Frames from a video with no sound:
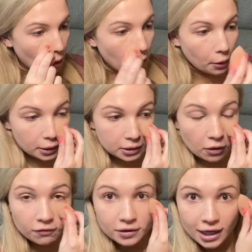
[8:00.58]
because
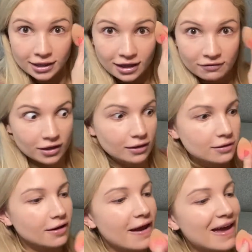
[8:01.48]
hopefully I love it
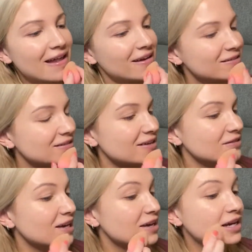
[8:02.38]
and I use it every
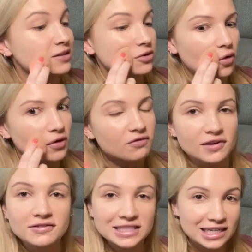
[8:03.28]
day because it's only
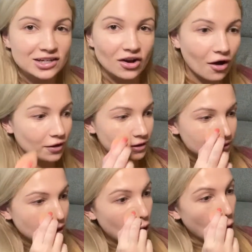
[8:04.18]
$15,
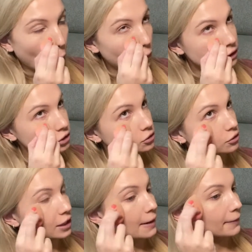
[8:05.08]
which is
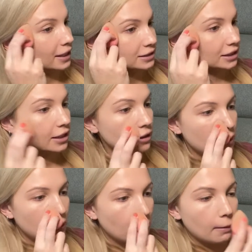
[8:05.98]
truly amazing.
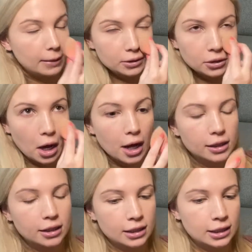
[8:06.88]
I mean, they're not
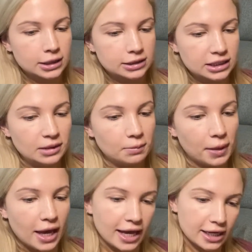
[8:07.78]
deep
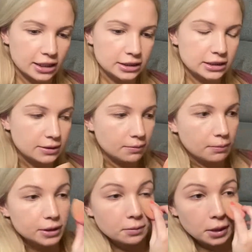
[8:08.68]
pans, but
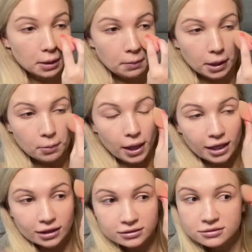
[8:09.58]
they're pretty big
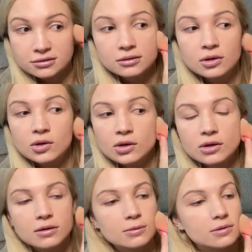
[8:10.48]
pans.
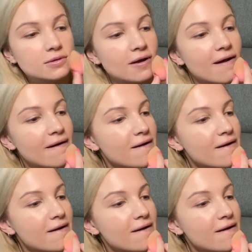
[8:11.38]
So,